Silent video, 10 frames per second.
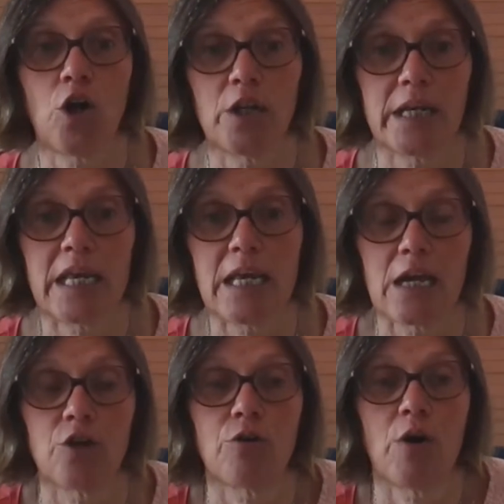
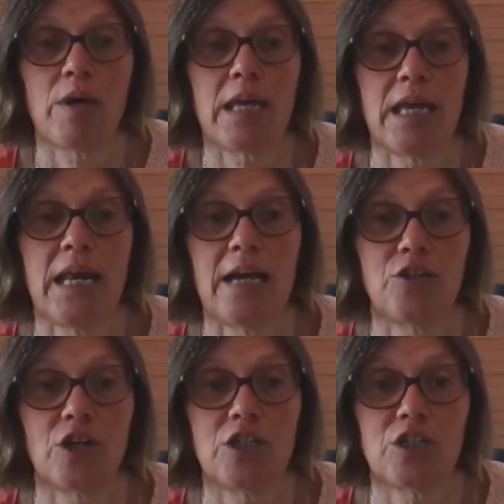colony growing in our
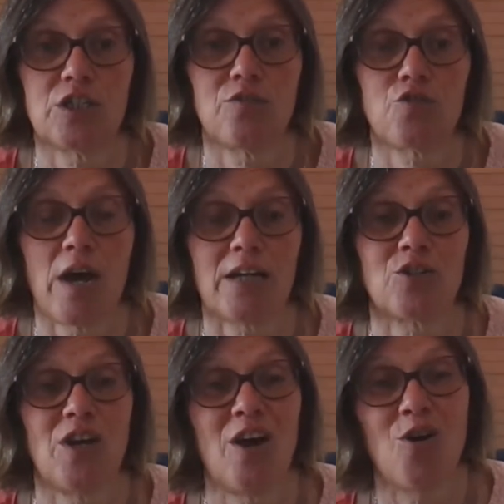digestive
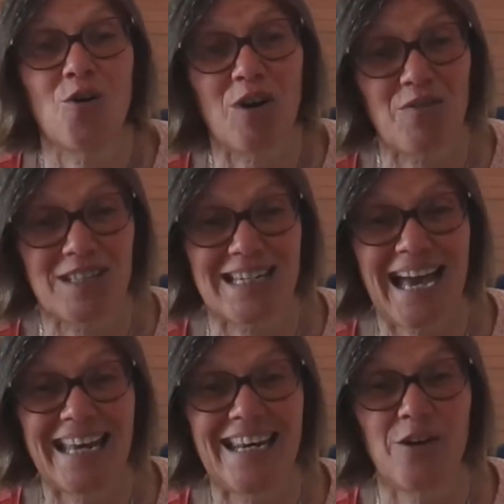tract, or if it's an
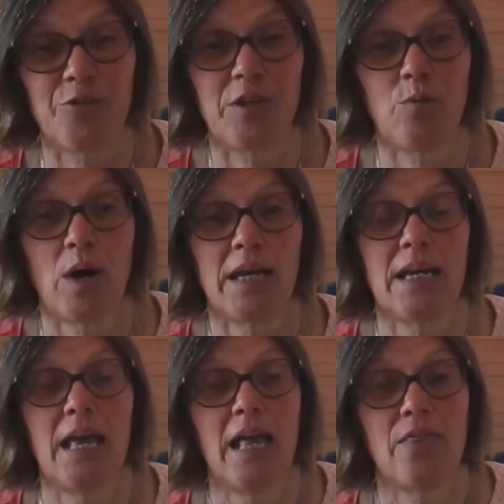unhealthy
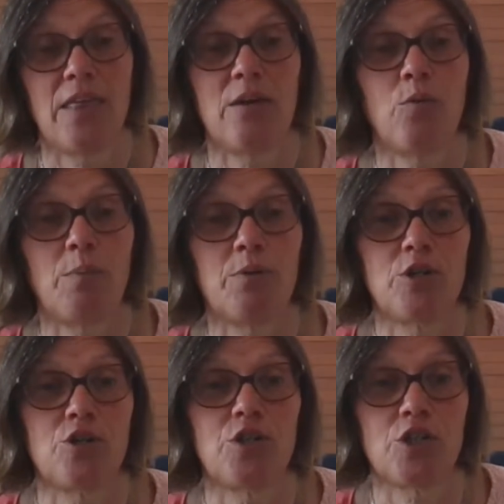one, then we're
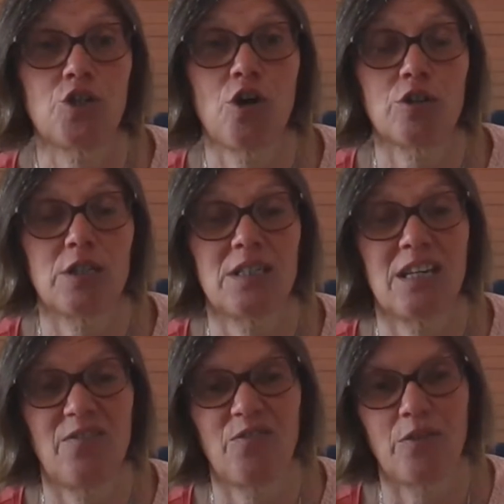producing toxins.
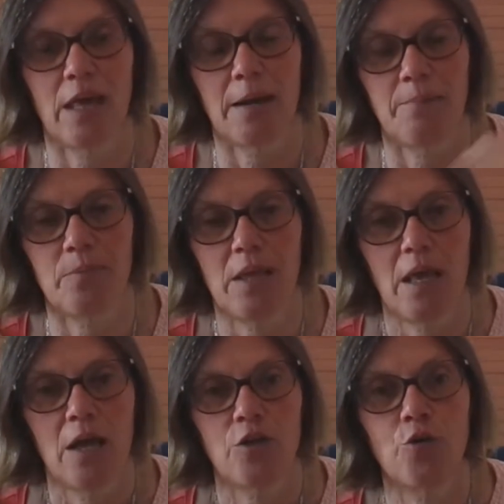And if
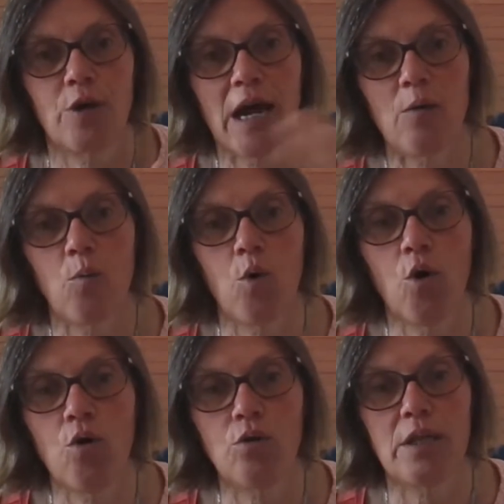your gut
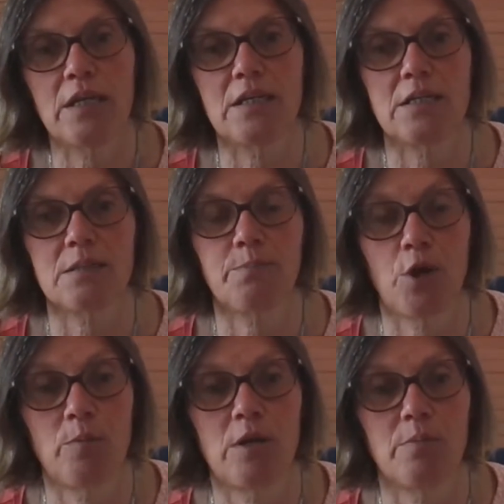wall is
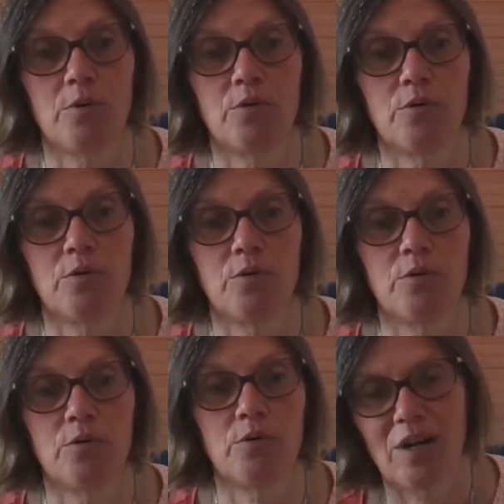permeable
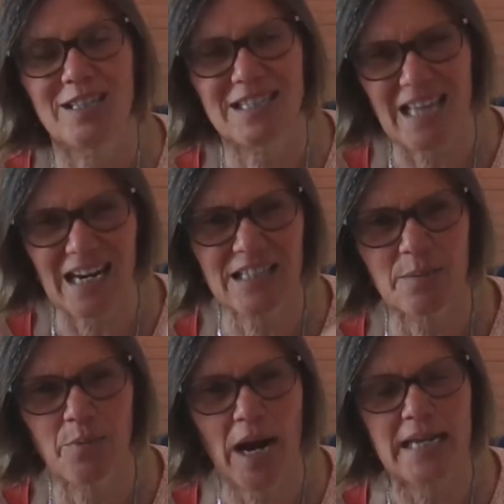or it's started
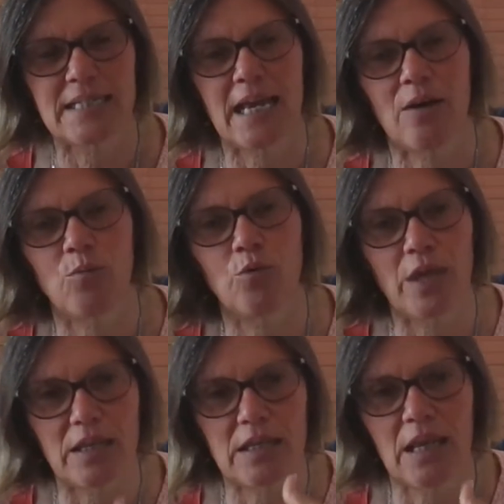to break down, well
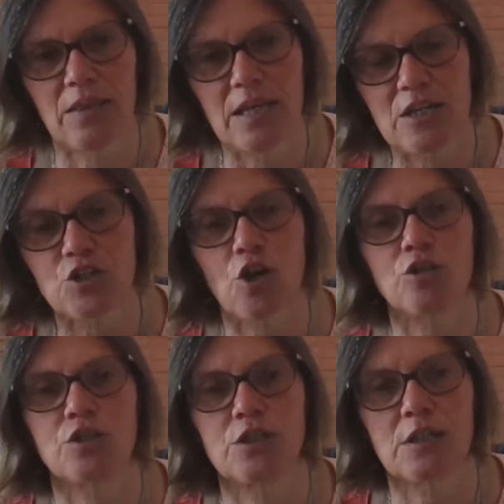then these
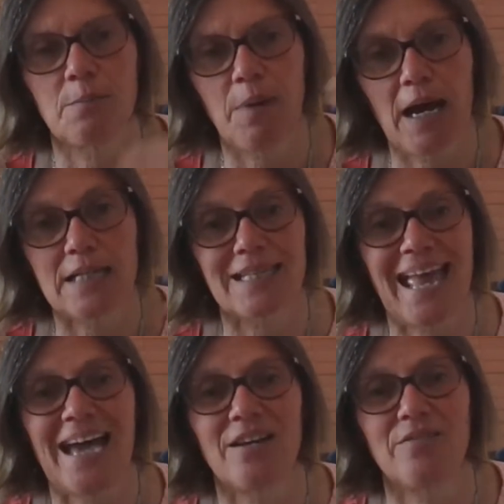toxins can pass
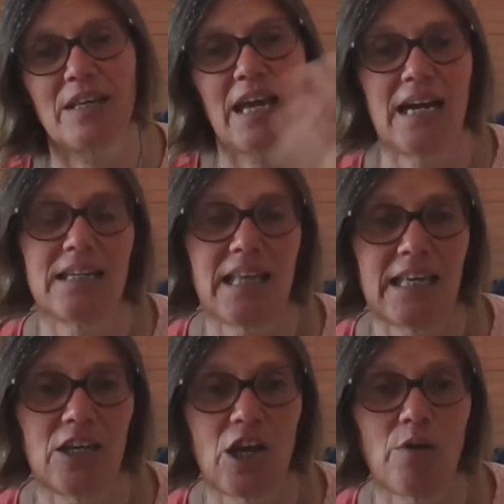out of the gut and they
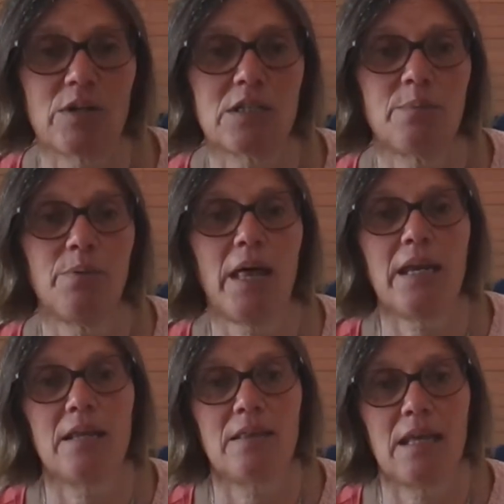can go into the
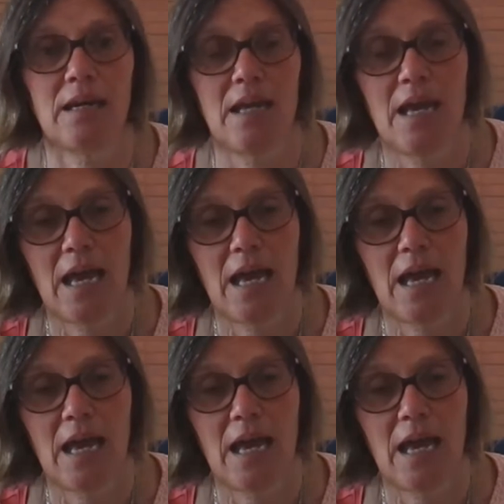blood and then